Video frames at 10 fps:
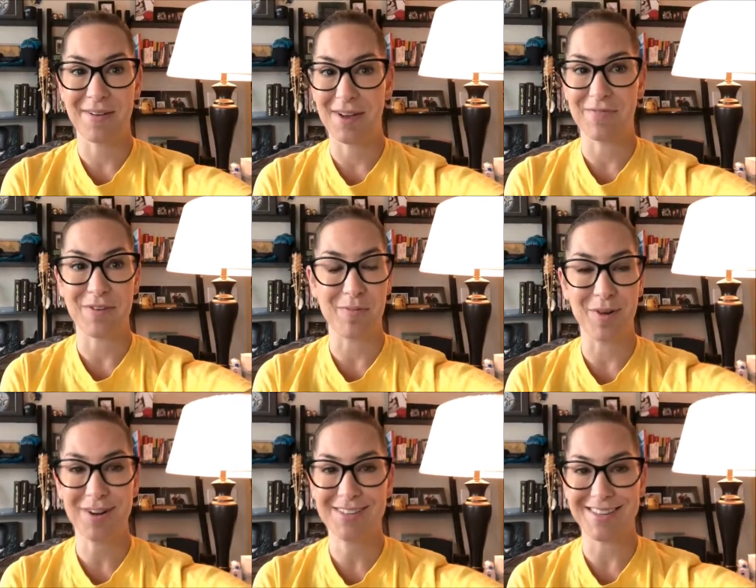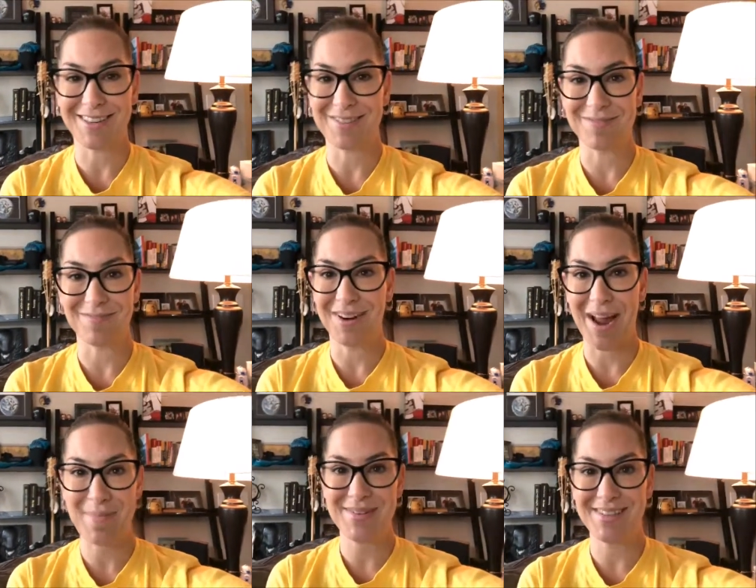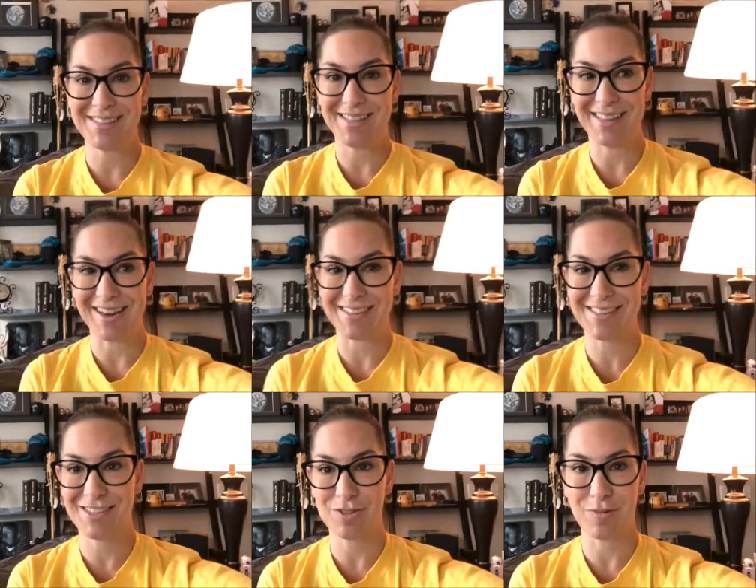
if it works and what happens in the next